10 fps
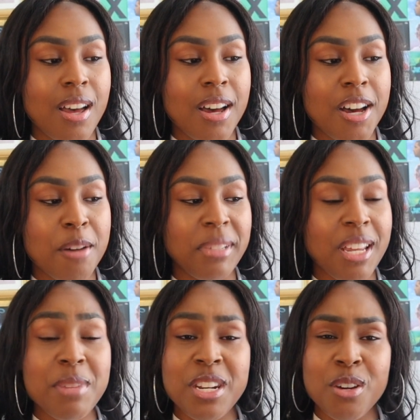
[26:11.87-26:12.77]

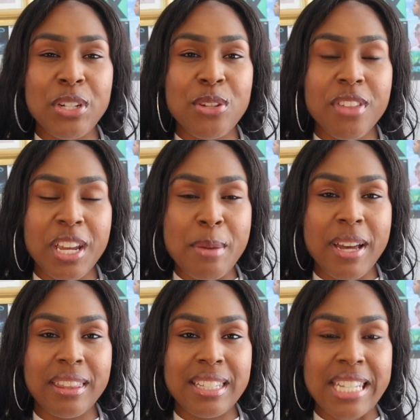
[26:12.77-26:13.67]
Let me know what you think
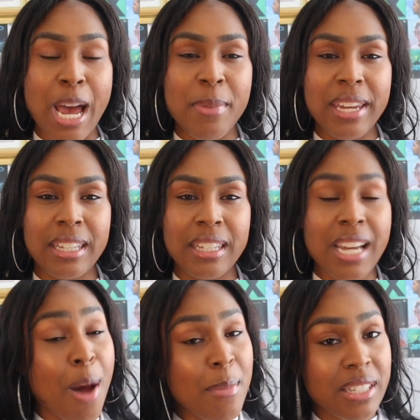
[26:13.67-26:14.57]
about this topic in the
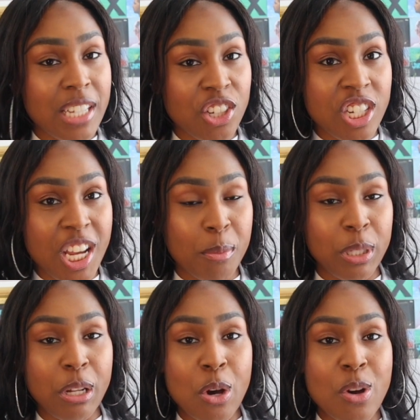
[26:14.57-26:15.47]
comment section down
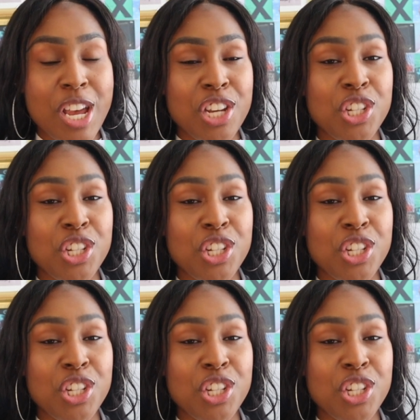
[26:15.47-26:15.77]
below.